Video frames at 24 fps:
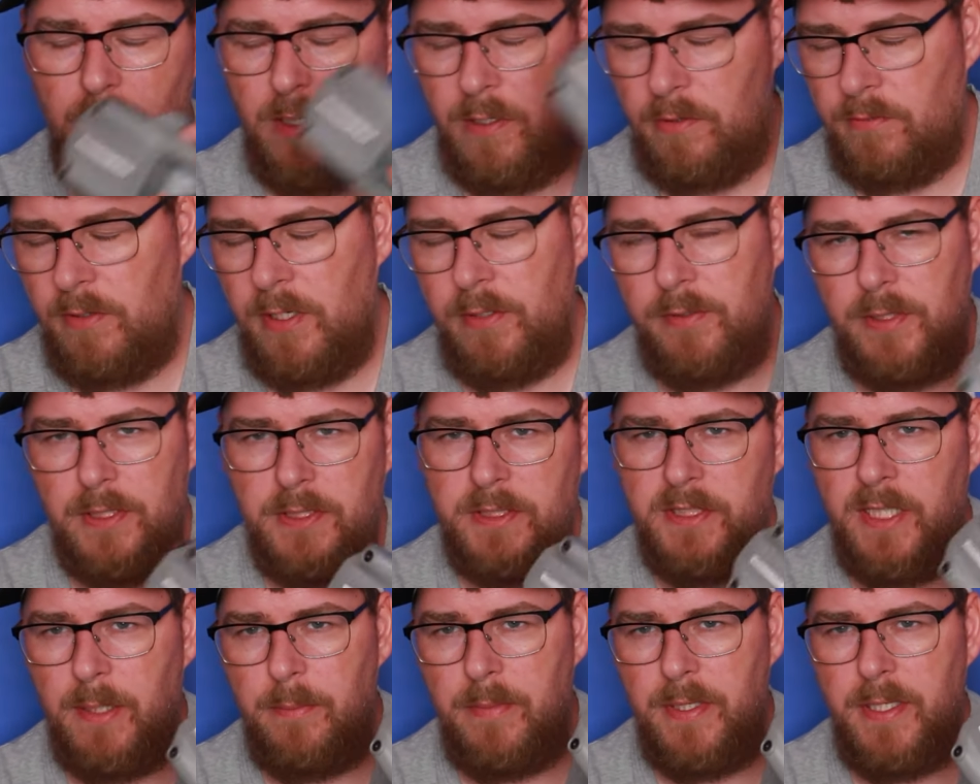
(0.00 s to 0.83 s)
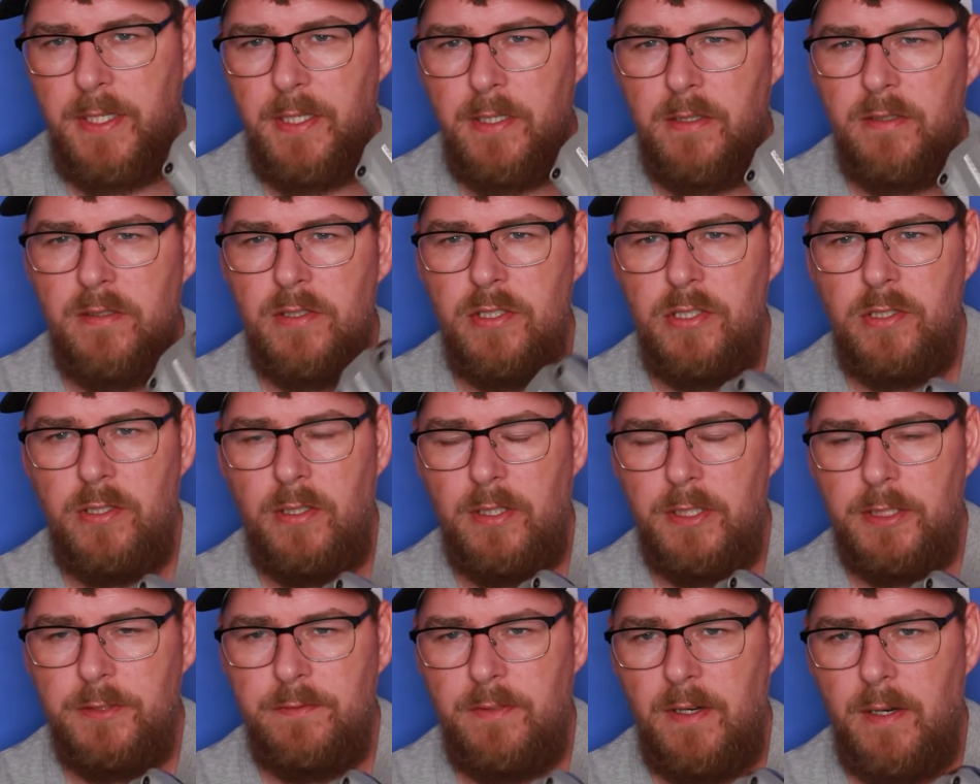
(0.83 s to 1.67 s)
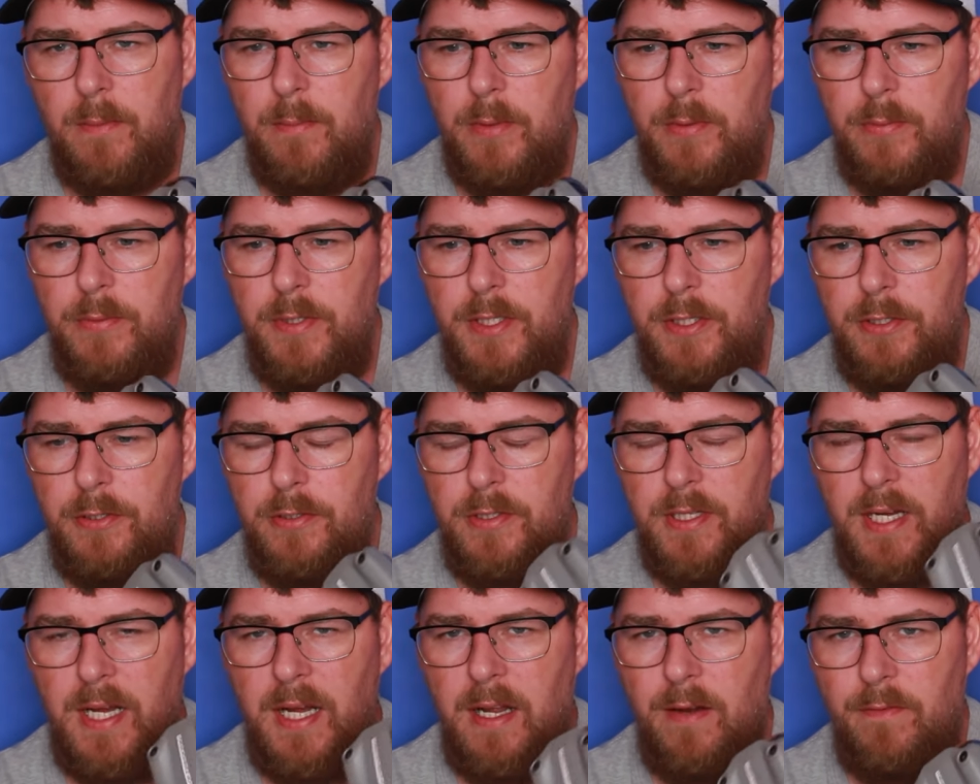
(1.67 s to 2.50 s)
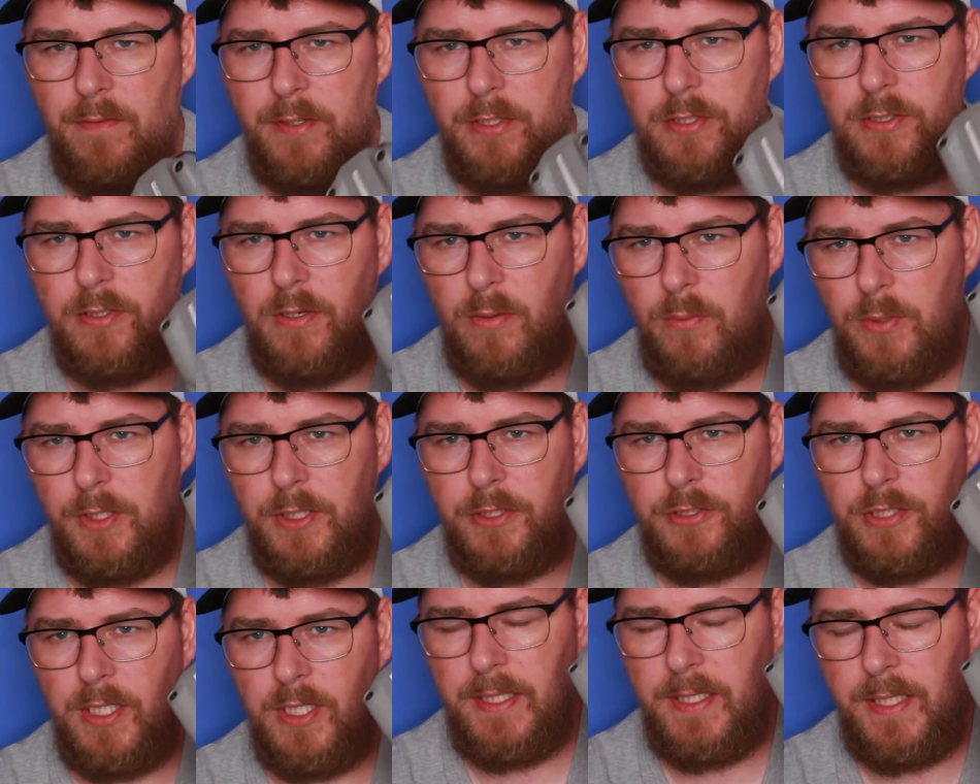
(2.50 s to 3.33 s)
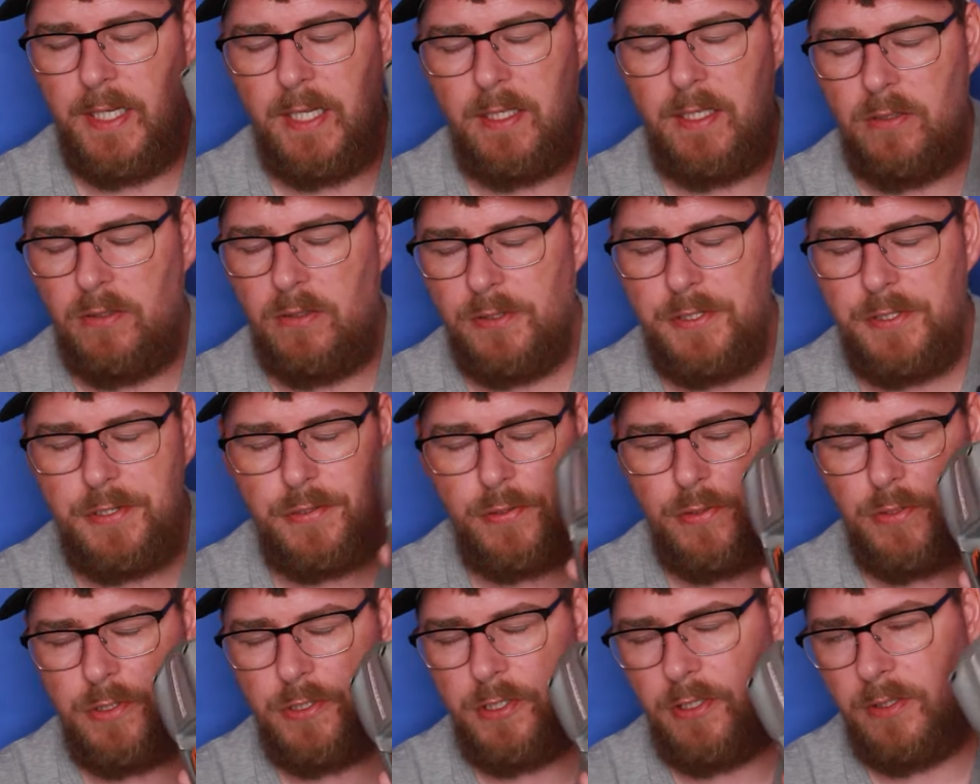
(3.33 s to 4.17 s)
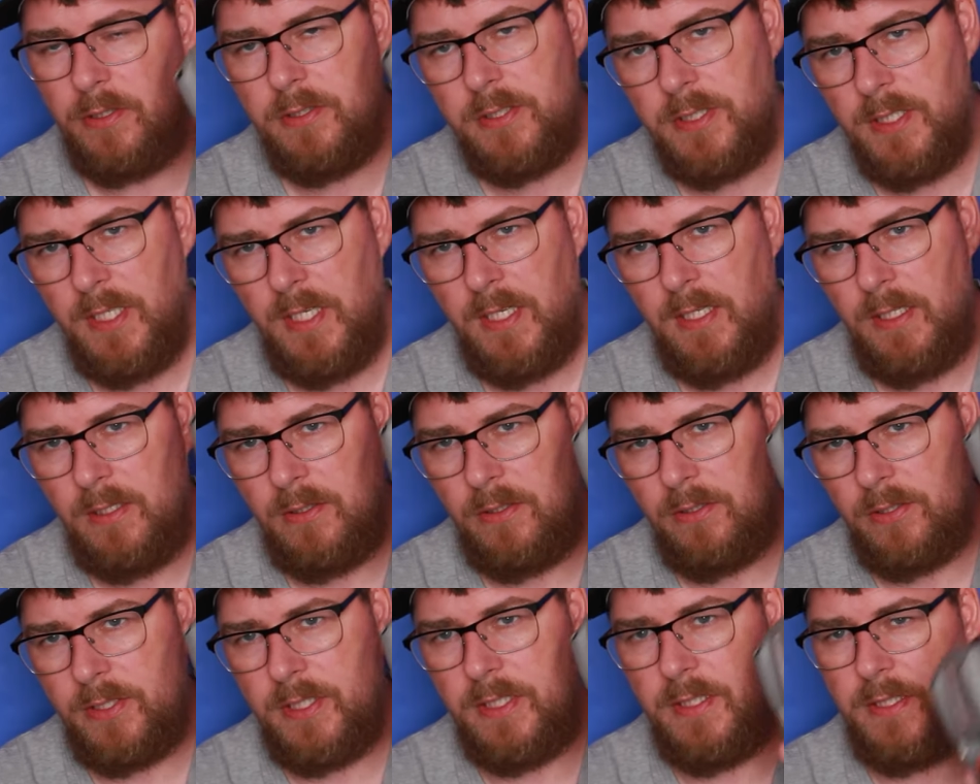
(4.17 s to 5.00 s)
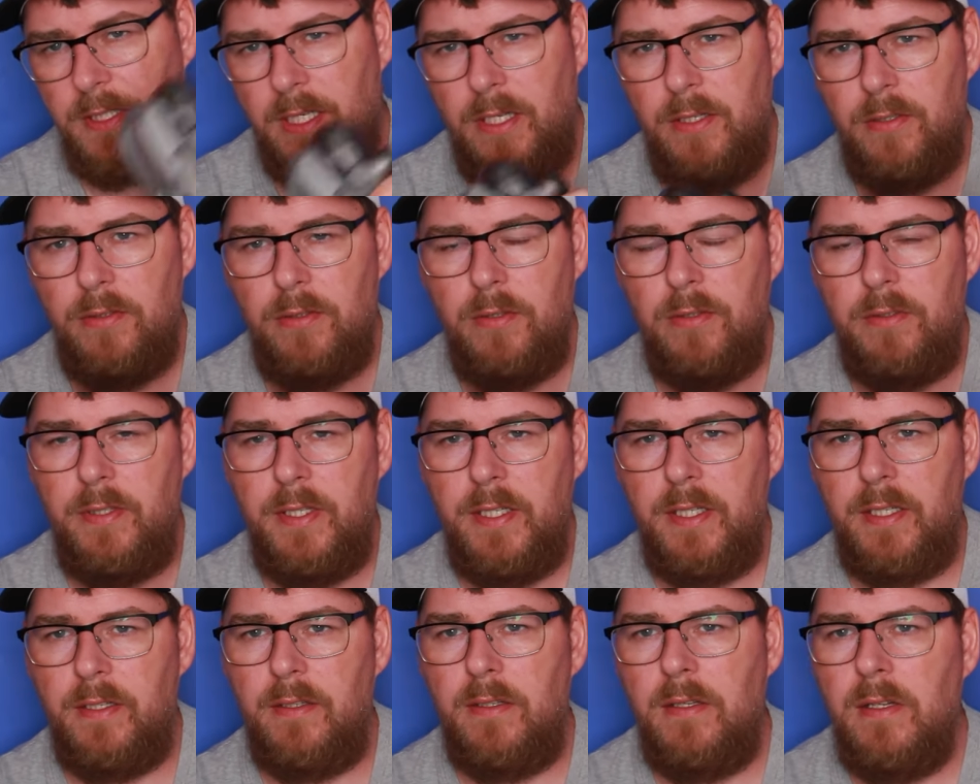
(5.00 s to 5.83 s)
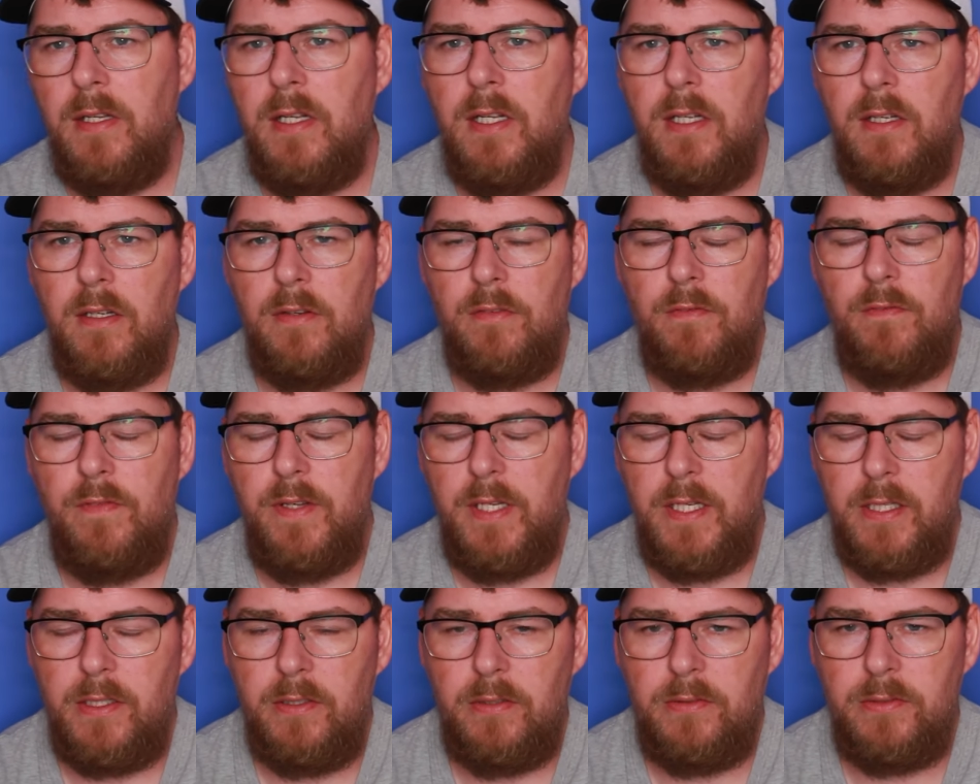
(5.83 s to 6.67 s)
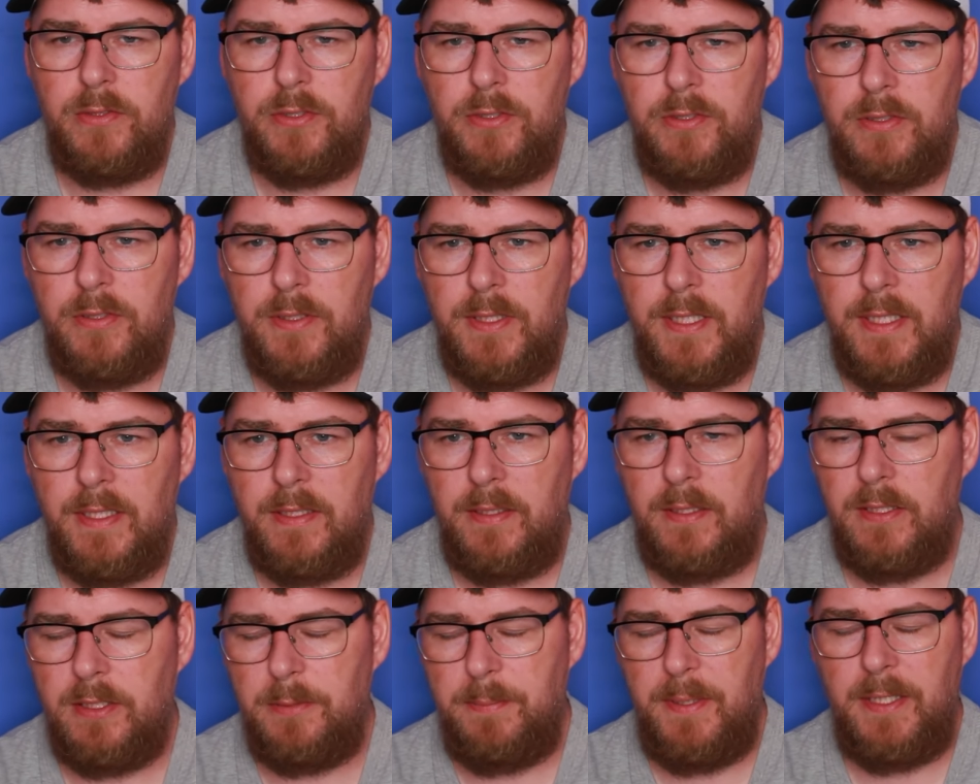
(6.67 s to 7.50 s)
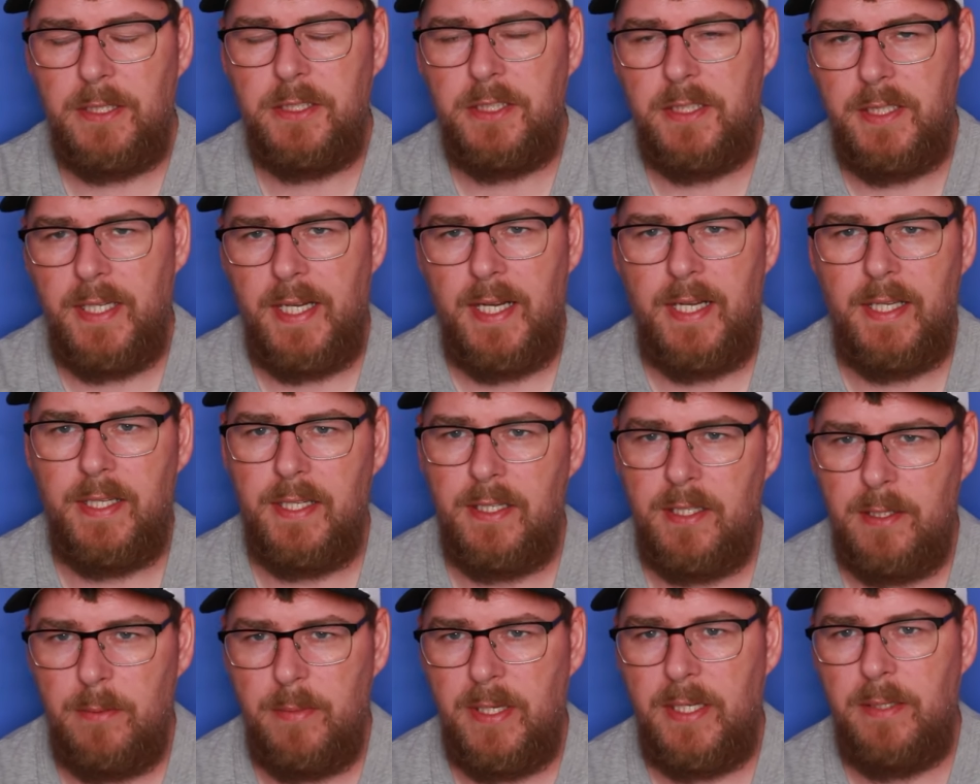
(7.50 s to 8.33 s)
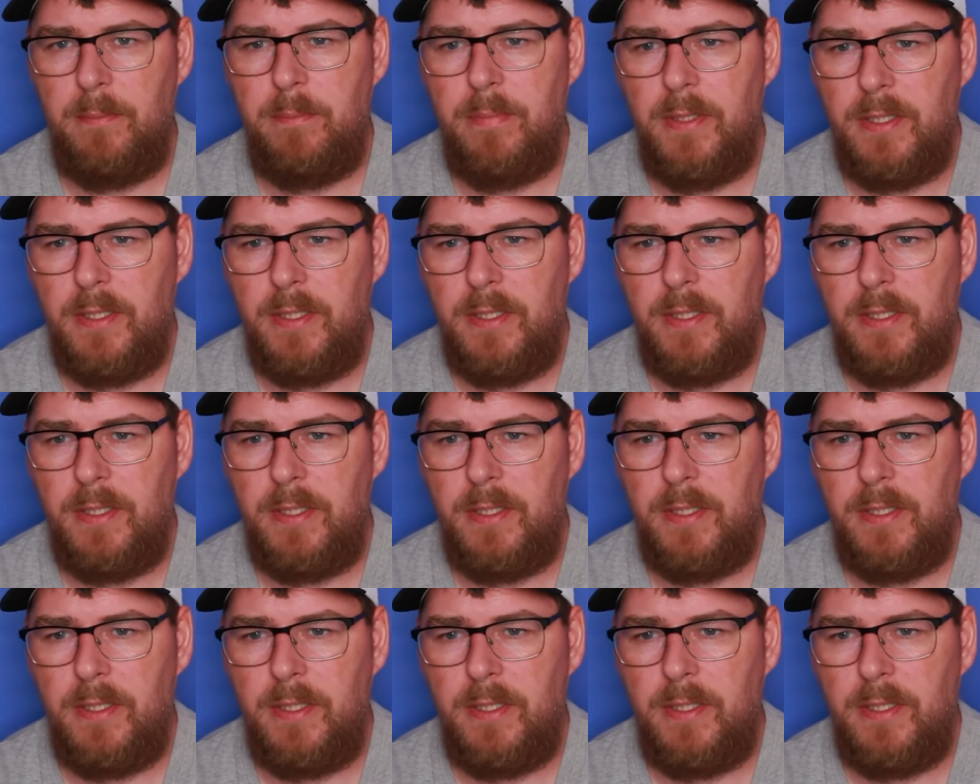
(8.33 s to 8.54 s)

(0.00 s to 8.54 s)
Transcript: Around this time of year in Scottish farming, they do the harvest, so I want to and get a lot of drone shots looking down on the vehicles doing that, especially in the area that I'm in.